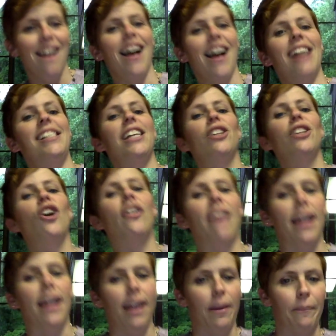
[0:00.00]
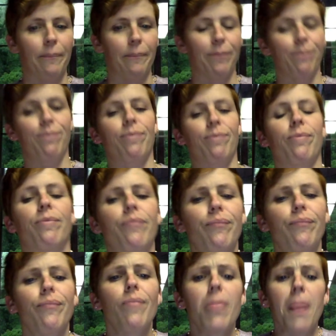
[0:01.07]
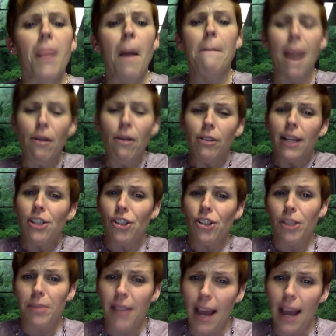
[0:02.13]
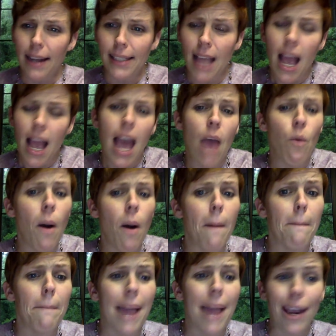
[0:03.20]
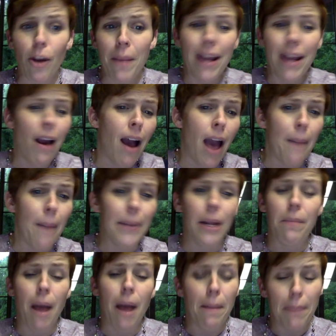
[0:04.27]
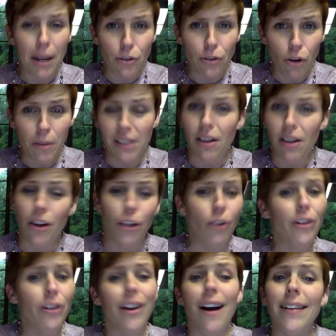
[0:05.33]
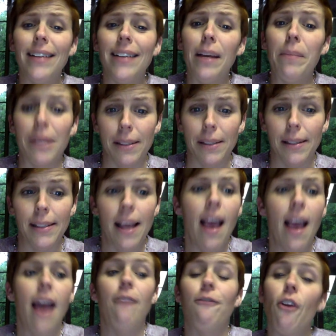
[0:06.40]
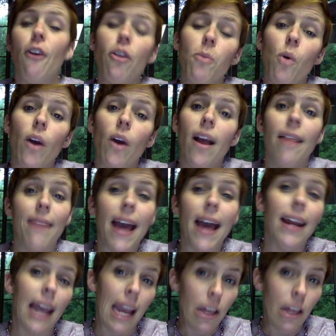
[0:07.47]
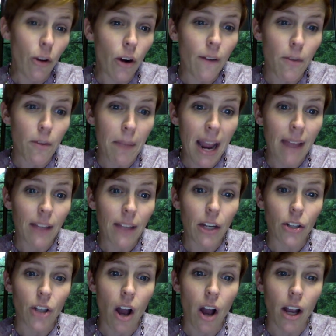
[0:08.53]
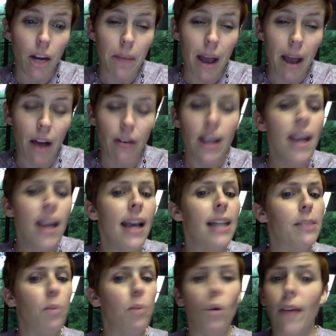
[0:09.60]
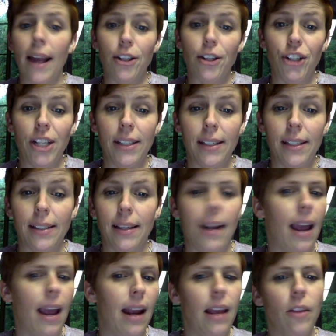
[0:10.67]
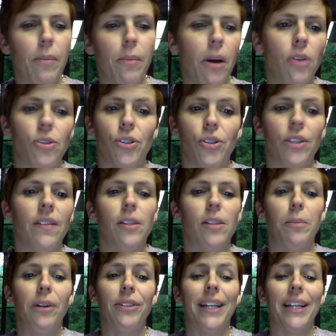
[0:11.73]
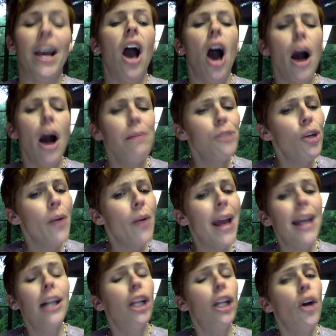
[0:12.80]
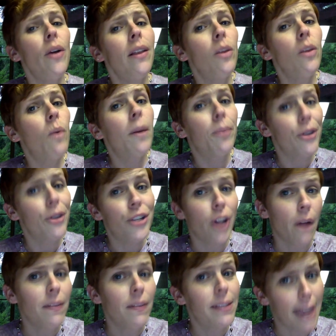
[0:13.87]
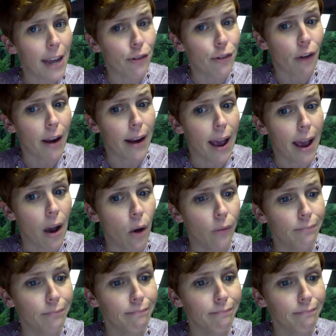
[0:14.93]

I said, look, lady. My relationship status and what may or may not happen in my bedroom is none of your goddamn business. And furthermore, that heathen of a man that you're talking about is more like Jesus than any of the posers in this building, up to and including the one preaching on the stage right now.